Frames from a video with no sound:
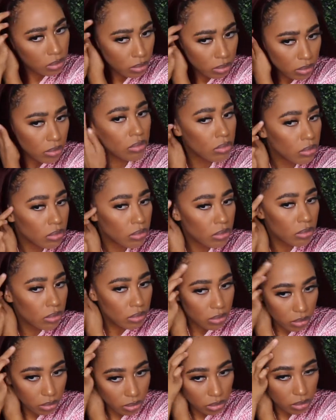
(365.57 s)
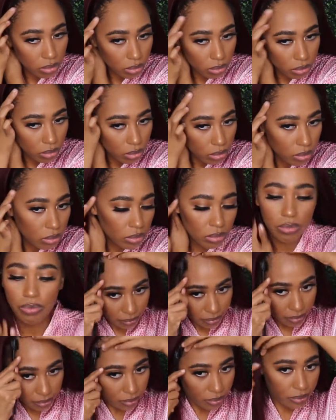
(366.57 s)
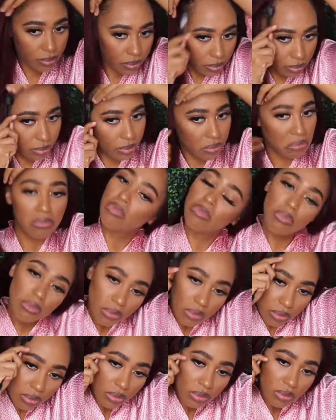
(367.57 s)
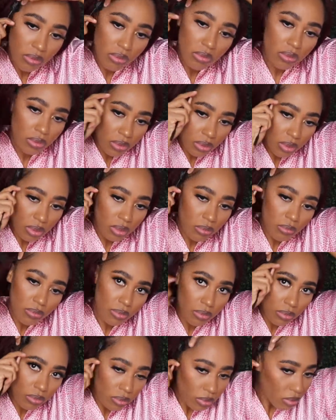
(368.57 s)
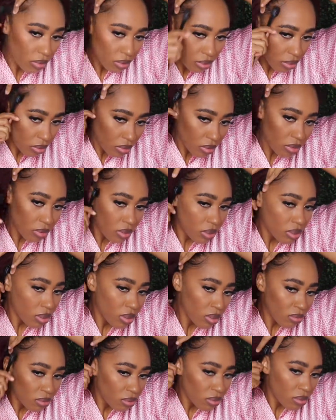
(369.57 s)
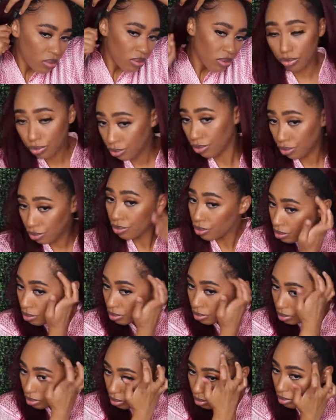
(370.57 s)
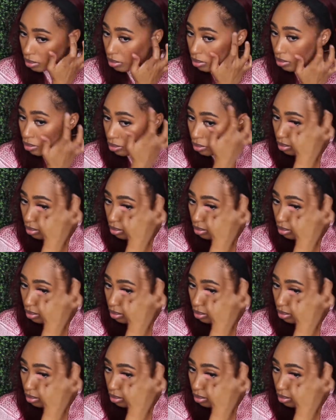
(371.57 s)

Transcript: But before we go in with the hot comb, I'm gonna slick down my edges with some Eco